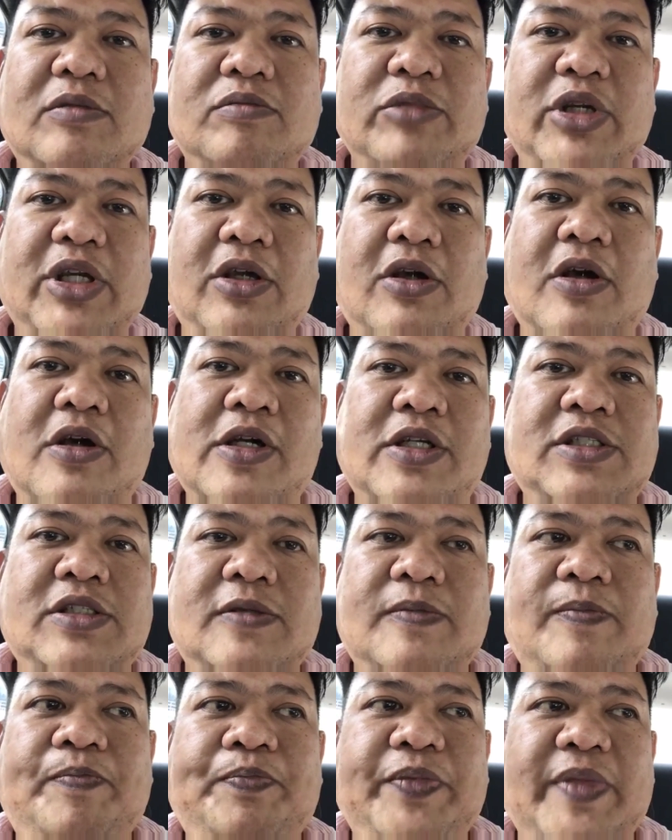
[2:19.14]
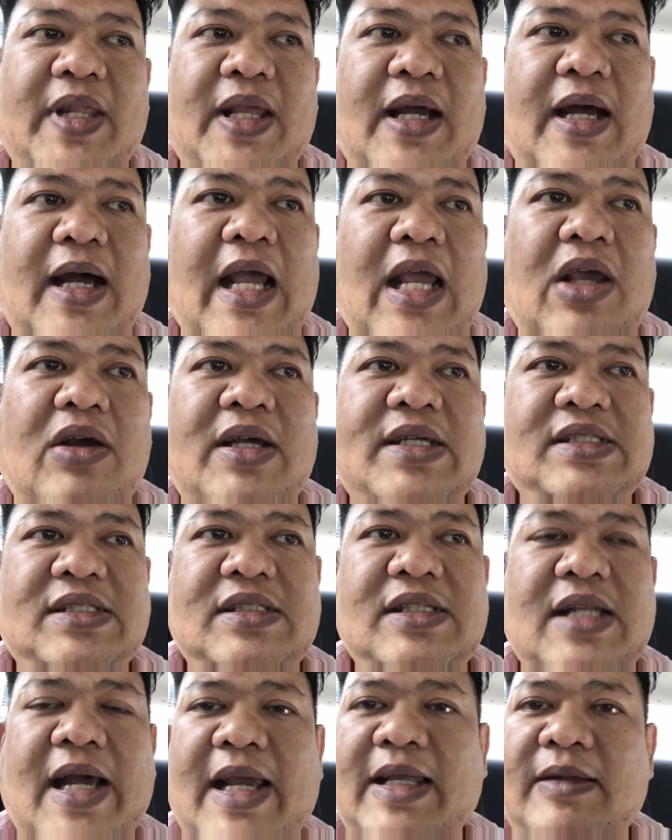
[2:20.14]
because iOS
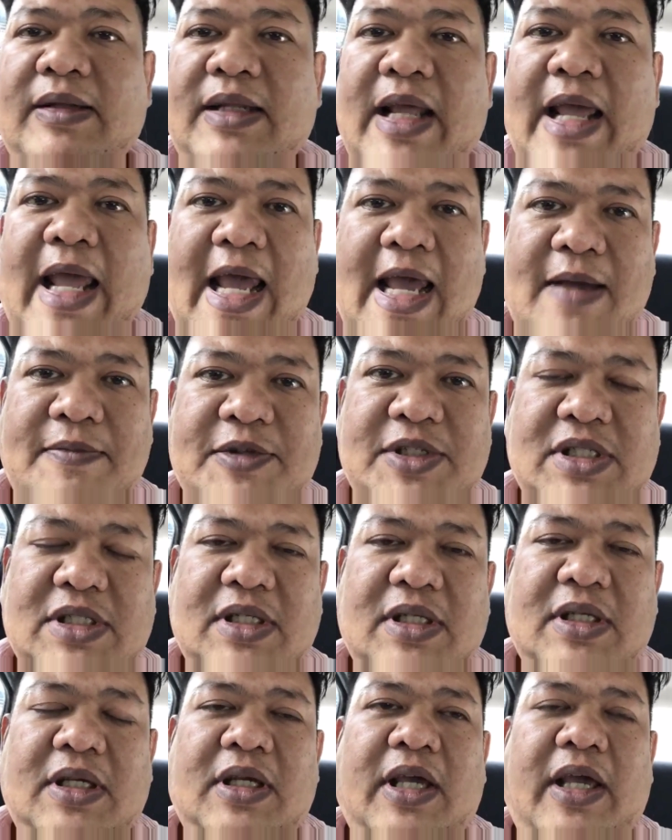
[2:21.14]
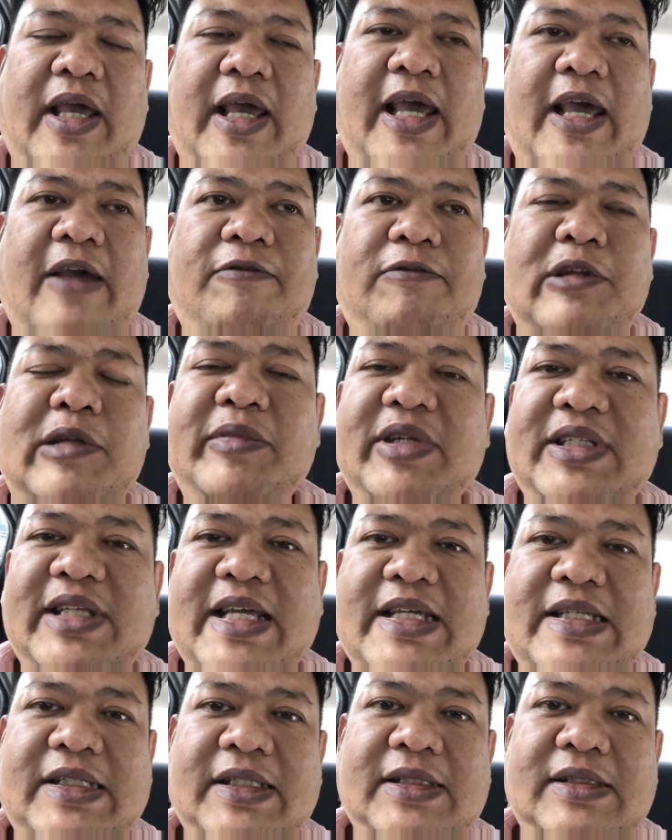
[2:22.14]
9 apps have
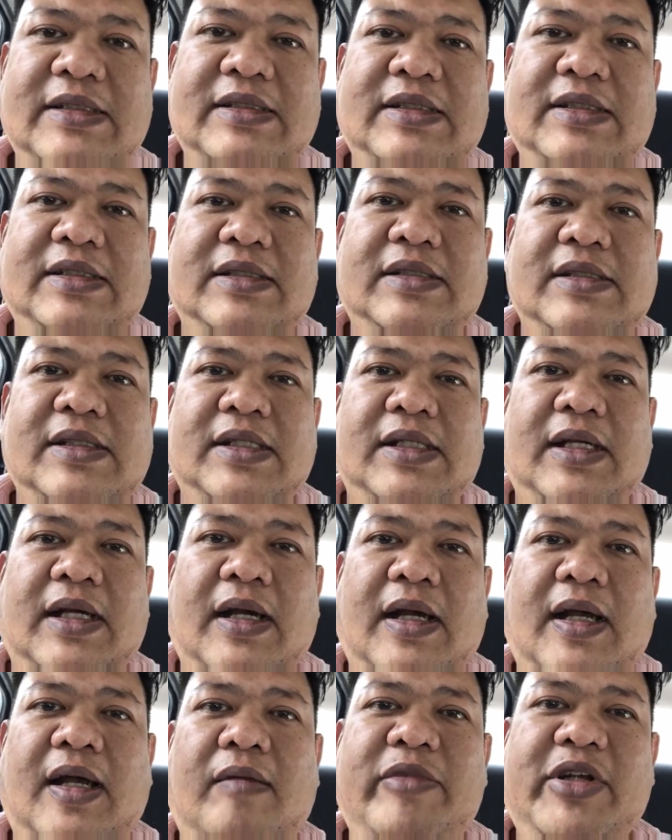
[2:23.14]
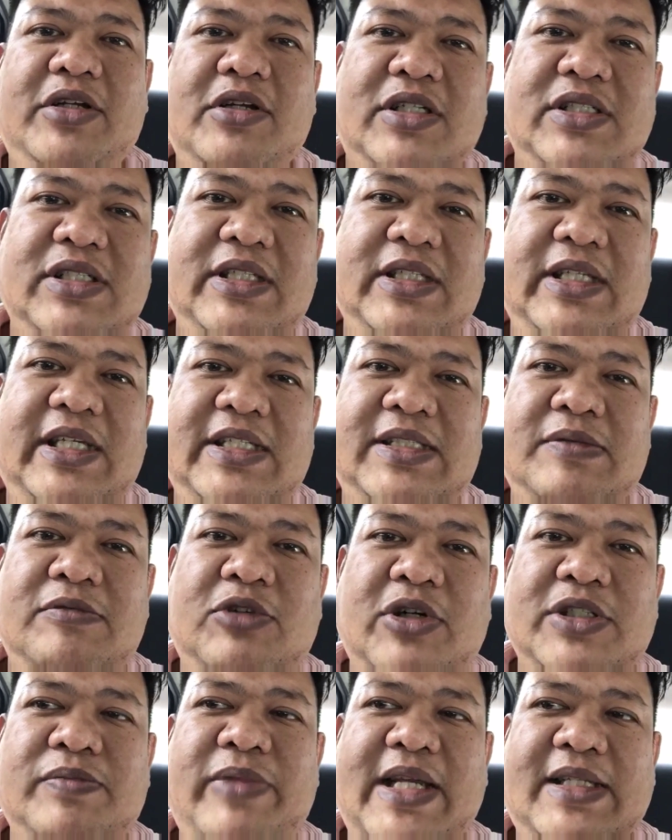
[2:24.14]
limitations because it
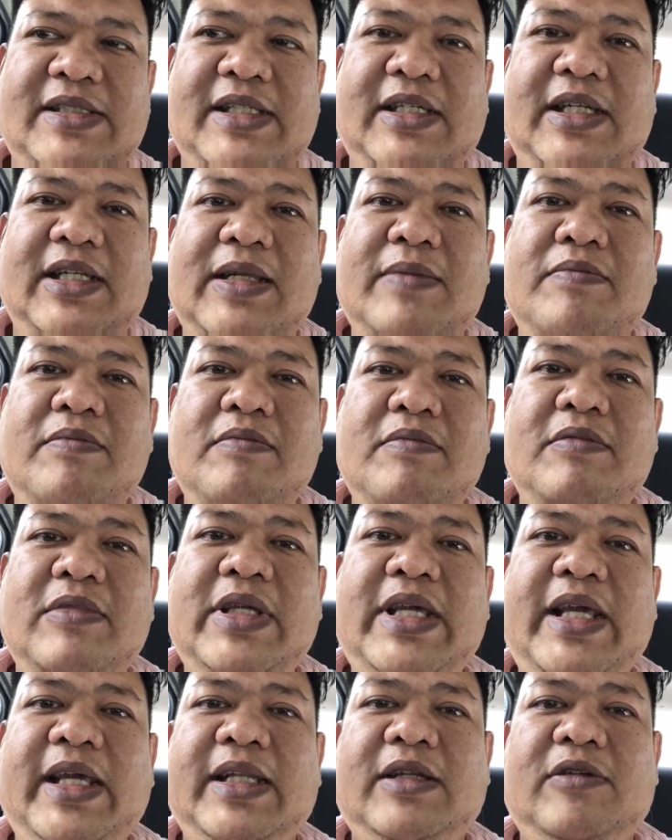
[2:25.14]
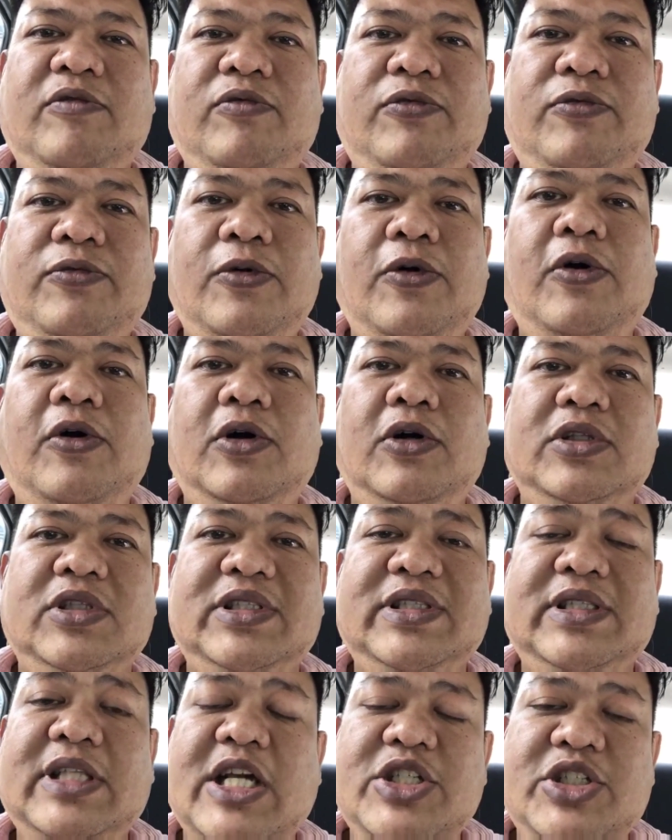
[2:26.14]
was basically made for
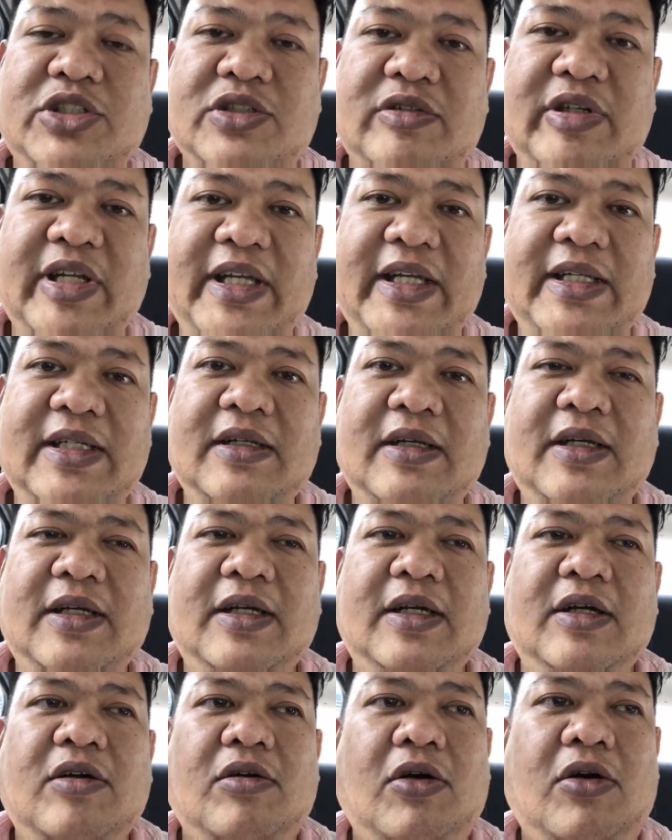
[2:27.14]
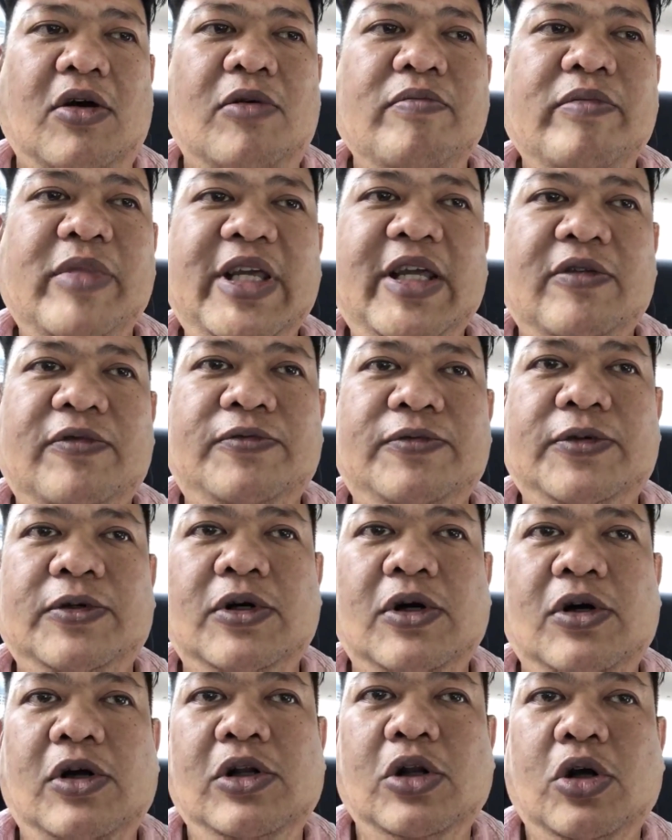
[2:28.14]
touchscreen or made
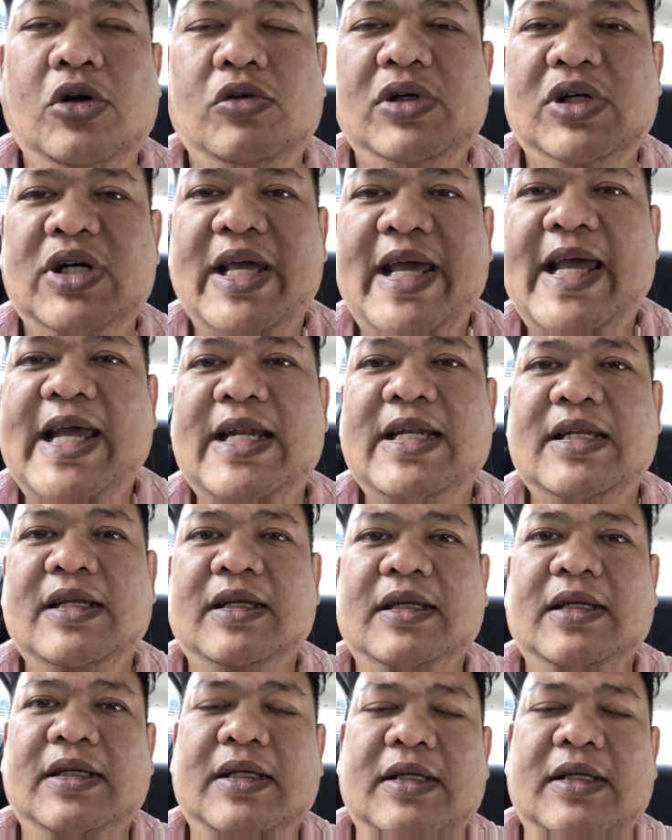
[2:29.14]
for lower end